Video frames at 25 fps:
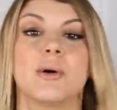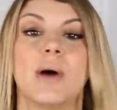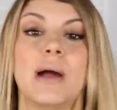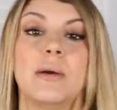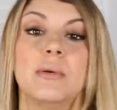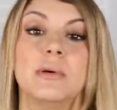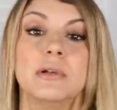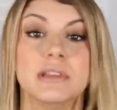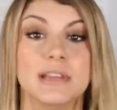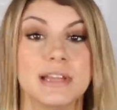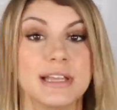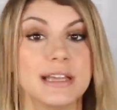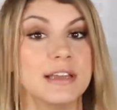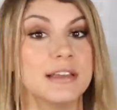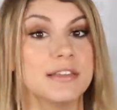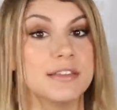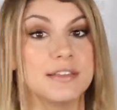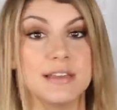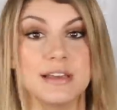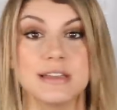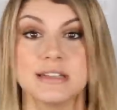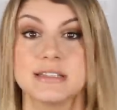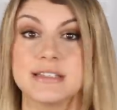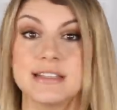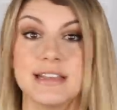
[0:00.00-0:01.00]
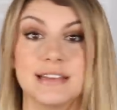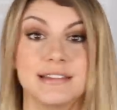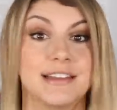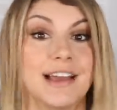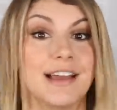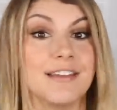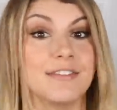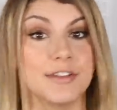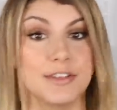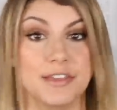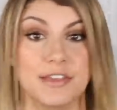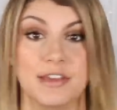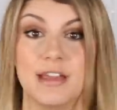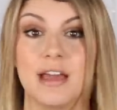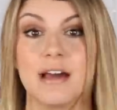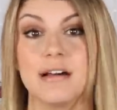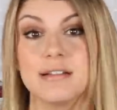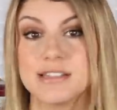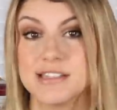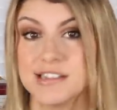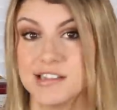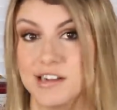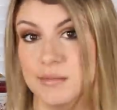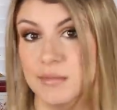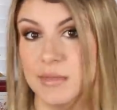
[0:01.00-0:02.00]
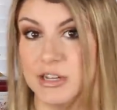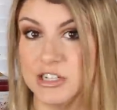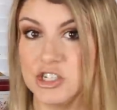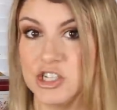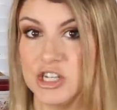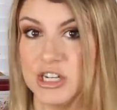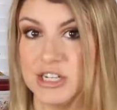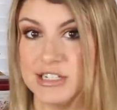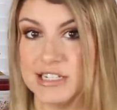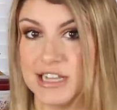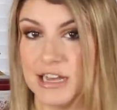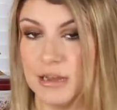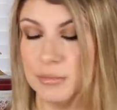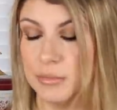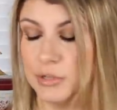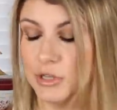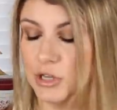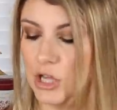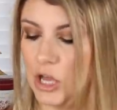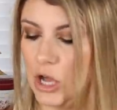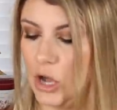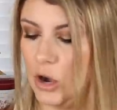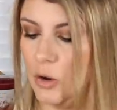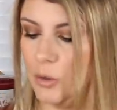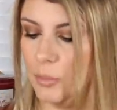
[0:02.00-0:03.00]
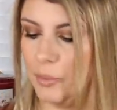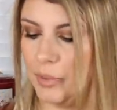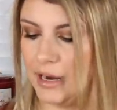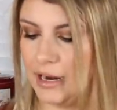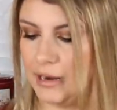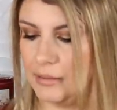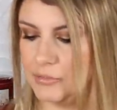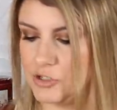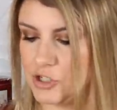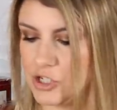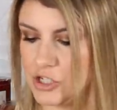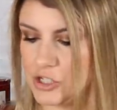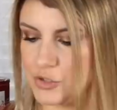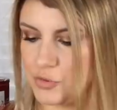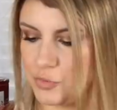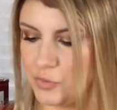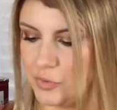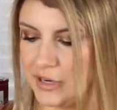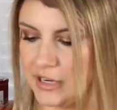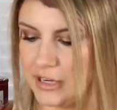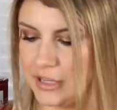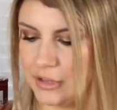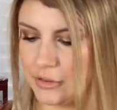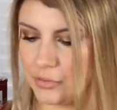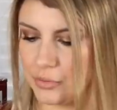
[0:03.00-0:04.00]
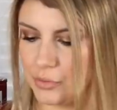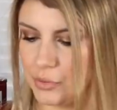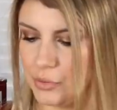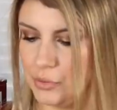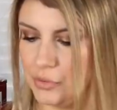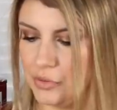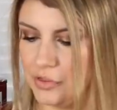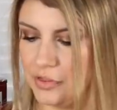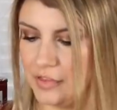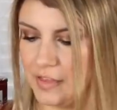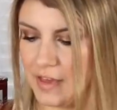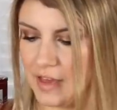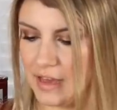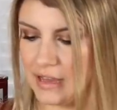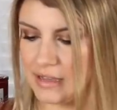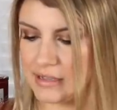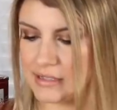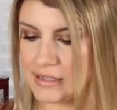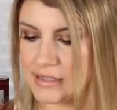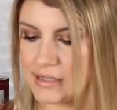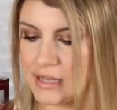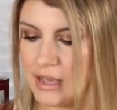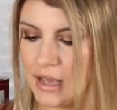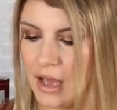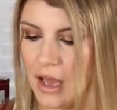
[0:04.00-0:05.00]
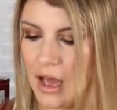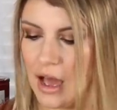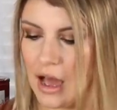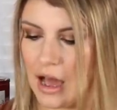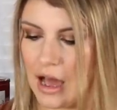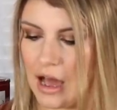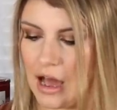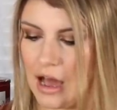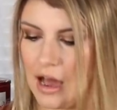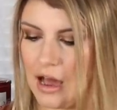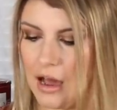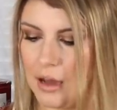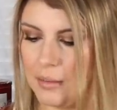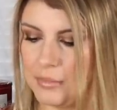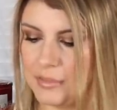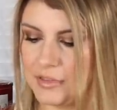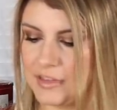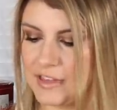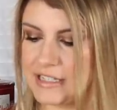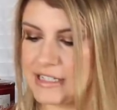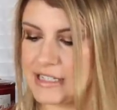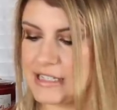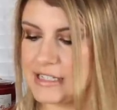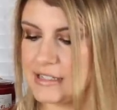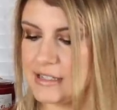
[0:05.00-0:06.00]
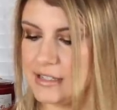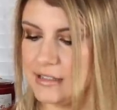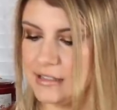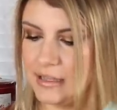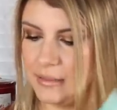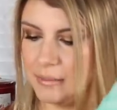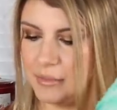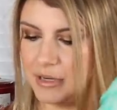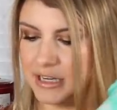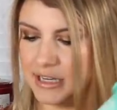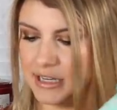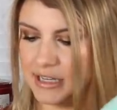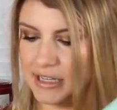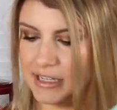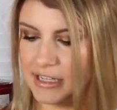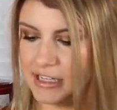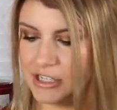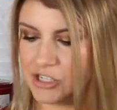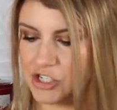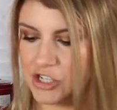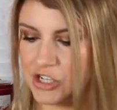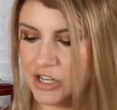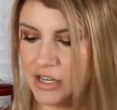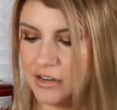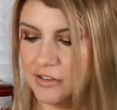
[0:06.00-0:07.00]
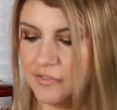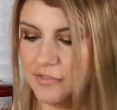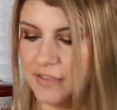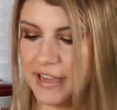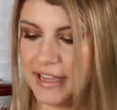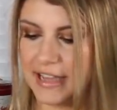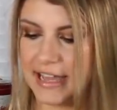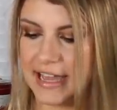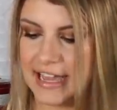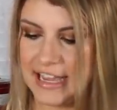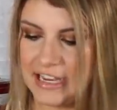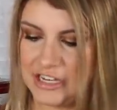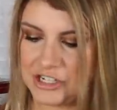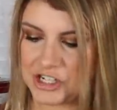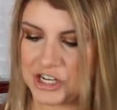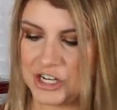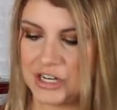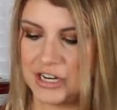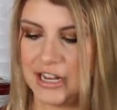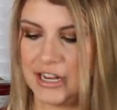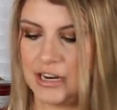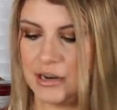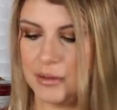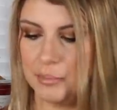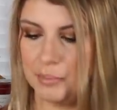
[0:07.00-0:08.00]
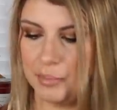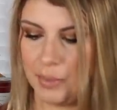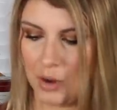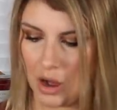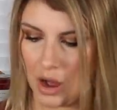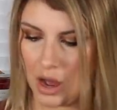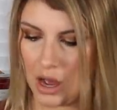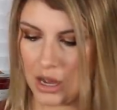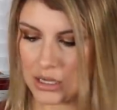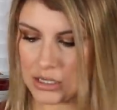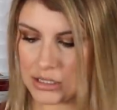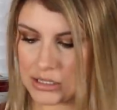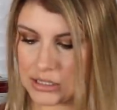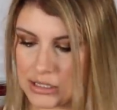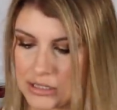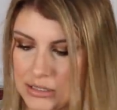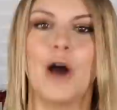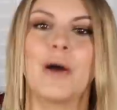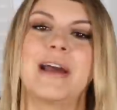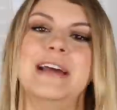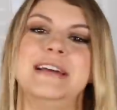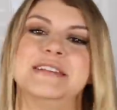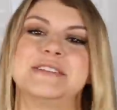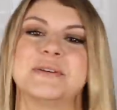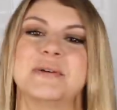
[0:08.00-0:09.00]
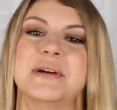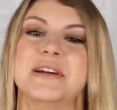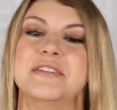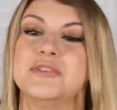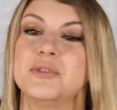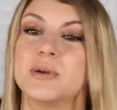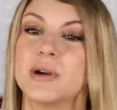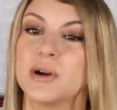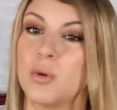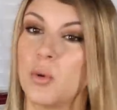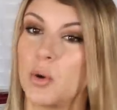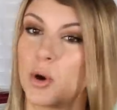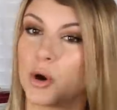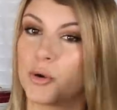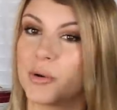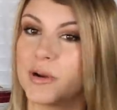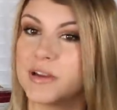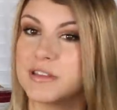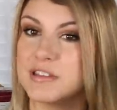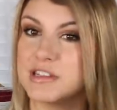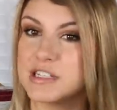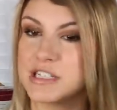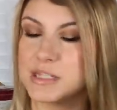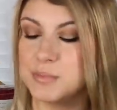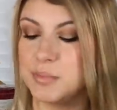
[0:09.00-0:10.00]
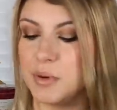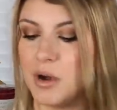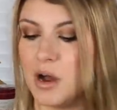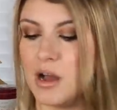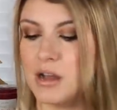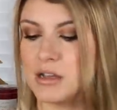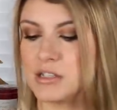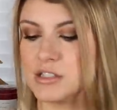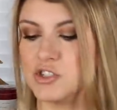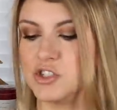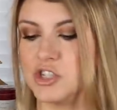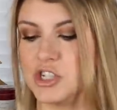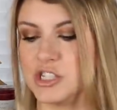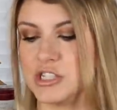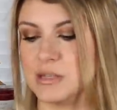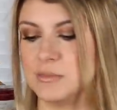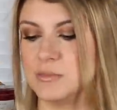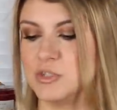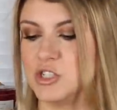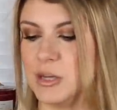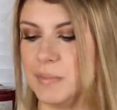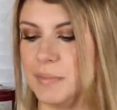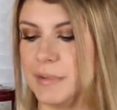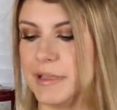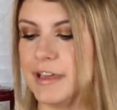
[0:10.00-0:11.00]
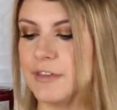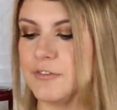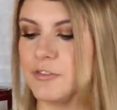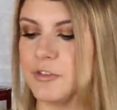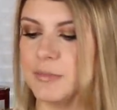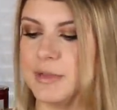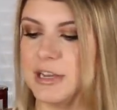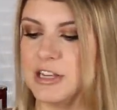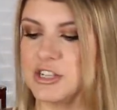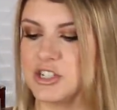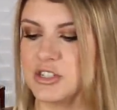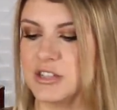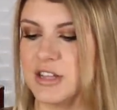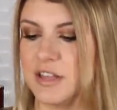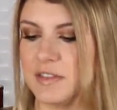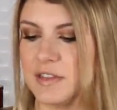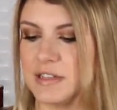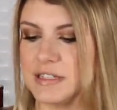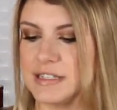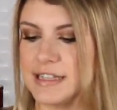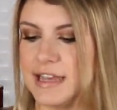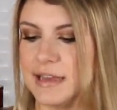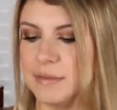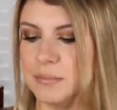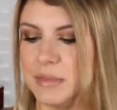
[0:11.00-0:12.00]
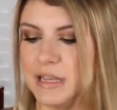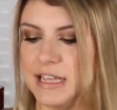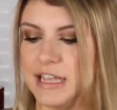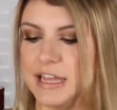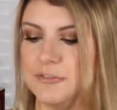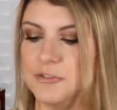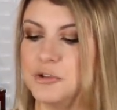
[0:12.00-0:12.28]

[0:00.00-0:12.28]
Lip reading: I will link this and everything else that I'm mentioning down below, but I'm just reading through this. This is the limited edition vacation in a box. Okay, so if you are ordering this box, just some shipping information that they sent me.